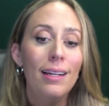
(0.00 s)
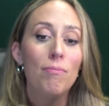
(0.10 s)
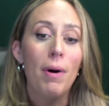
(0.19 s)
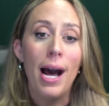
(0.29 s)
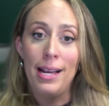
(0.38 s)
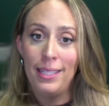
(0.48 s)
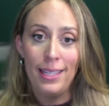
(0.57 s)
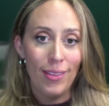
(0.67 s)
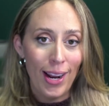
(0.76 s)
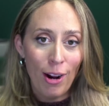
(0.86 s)
I
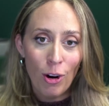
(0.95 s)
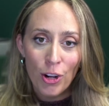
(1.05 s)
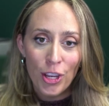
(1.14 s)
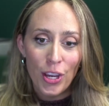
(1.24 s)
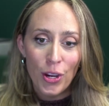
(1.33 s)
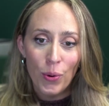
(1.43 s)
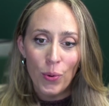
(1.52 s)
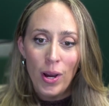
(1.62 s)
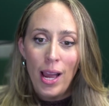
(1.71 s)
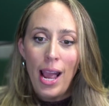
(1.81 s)
see that I hurt
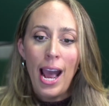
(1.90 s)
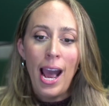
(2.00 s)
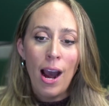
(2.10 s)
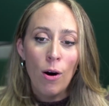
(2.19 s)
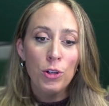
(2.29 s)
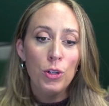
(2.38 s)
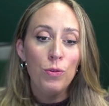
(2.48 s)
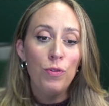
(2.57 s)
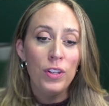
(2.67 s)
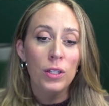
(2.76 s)
you. How you
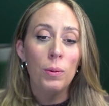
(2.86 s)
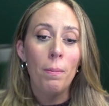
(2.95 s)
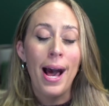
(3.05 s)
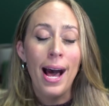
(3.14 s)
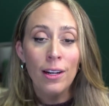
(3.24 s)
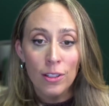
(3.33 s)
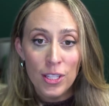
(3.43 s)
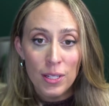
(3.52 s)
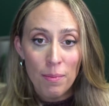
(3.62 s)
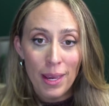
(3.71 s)
feel
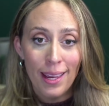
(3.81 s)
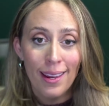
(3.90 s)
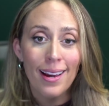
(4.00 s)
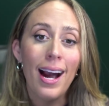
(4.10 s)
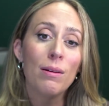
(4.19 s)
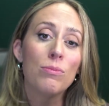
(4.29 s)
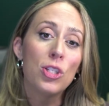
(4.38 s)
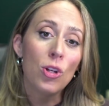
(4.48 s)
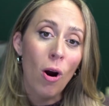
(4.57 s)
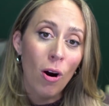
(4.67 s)
matters to me. I'm
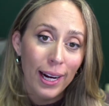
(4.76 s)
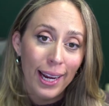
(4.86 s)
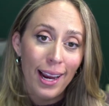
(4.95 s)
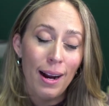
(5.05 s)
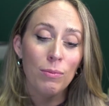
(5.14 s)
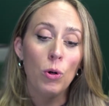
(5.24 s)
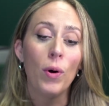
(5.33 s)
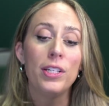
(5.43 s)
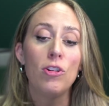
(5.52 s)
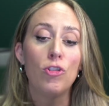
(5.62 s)
sorry. I'm
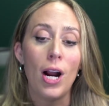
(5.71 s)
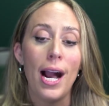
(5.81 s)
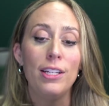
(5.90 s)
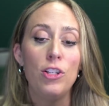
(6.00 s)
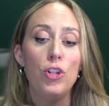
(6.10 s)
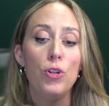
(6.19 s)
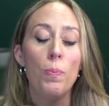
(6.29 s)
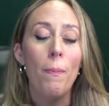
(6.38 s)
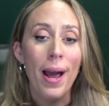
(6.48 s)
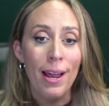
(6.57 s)
going to try to do
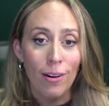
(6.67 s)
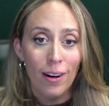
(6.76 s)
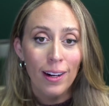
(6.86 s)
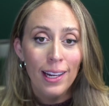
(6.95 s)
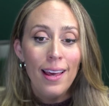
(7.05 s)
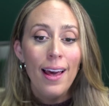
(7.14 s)
better.